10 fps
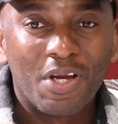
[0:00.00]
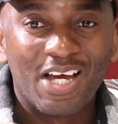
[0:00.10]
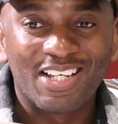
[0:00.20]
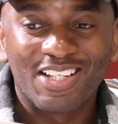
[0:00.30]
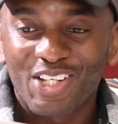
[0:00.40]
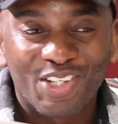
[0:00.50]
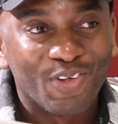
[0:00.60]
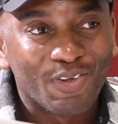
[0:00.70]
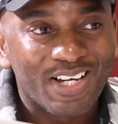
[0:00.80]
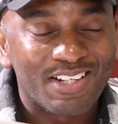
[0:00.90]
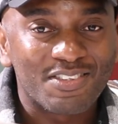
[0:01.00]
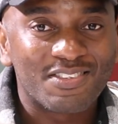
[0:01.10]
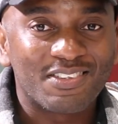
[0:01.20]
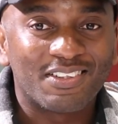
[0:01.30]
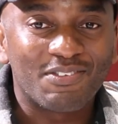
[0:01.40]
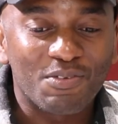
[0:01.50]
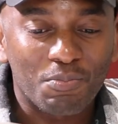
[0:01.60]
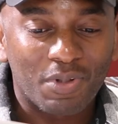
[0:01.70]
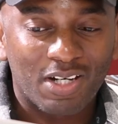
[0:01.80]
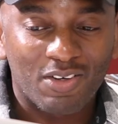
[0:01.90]
You know, and
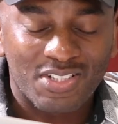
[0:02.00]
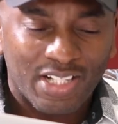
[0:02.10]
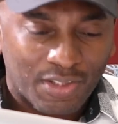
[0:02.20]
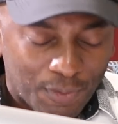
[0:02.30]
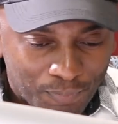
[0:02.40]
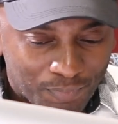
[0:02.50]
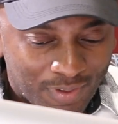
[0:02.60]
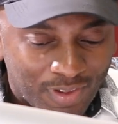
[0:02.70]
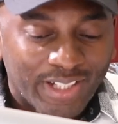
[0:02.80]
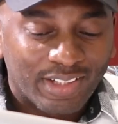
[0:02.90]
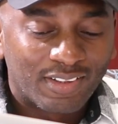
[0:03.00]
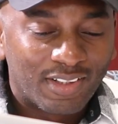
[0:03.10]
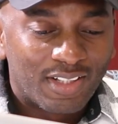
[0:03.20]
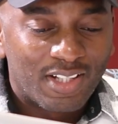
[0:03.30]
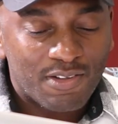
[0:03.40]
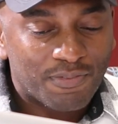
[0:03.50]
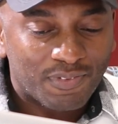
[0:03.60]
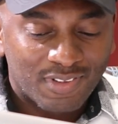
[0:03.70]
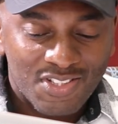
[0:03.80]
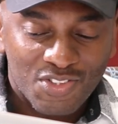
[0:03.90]
I was like, okay, if
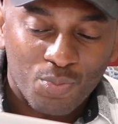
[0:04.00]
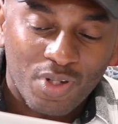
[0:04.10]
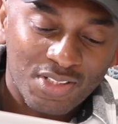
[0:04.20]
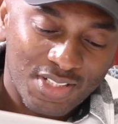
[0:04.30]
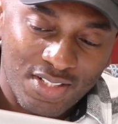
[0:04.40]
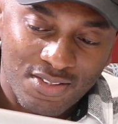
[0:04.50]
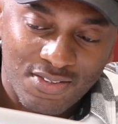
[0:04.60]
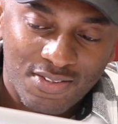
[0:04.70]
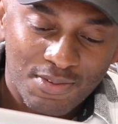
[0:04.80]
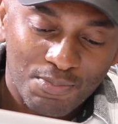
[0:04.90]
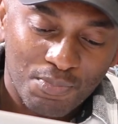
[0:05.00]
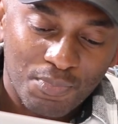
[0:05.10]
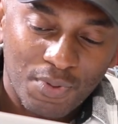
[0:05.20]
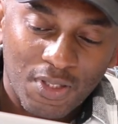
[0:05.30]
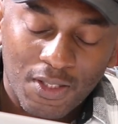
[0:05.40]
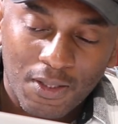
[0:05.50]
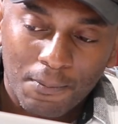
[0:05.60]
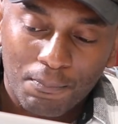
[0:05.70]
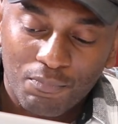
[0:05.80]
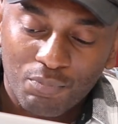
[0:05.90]
this is what is
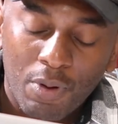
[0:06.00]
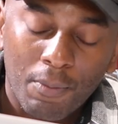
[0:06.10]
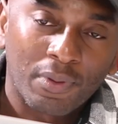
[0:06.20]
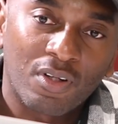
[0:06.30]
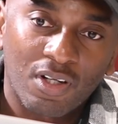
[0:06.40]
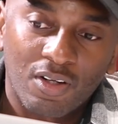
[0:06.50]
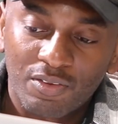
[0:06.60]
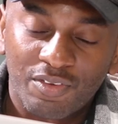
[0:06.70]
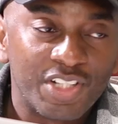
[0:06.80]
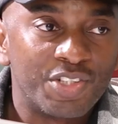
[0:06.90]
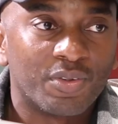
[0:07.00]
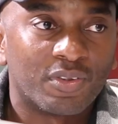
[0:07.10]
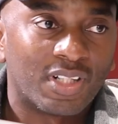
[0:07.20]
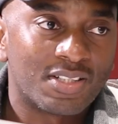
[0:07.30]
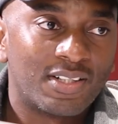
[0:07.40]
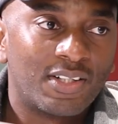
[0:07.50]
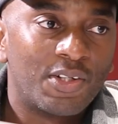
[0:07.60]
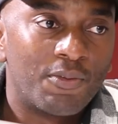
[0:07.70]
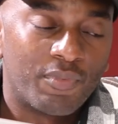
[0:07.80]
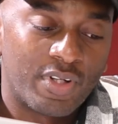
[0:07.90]
popular on radio, right?
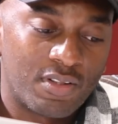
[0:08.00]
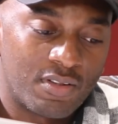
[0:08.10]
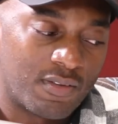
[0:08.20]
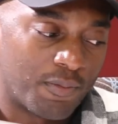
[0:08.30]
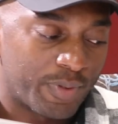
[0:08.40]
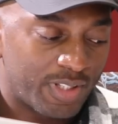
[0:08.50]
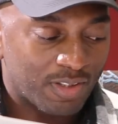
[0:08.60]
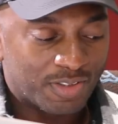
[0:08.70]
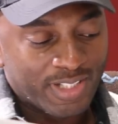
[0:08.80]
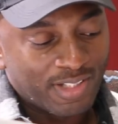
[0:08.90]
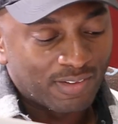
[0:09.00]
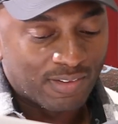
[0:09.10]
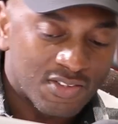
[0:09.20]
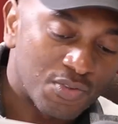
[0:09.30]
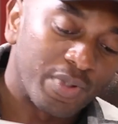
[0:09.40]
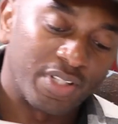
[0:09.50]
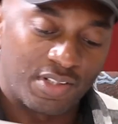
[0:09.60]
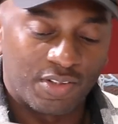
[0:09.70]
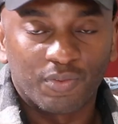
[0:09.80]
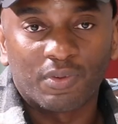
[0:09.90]
Then we are taking this way, you know.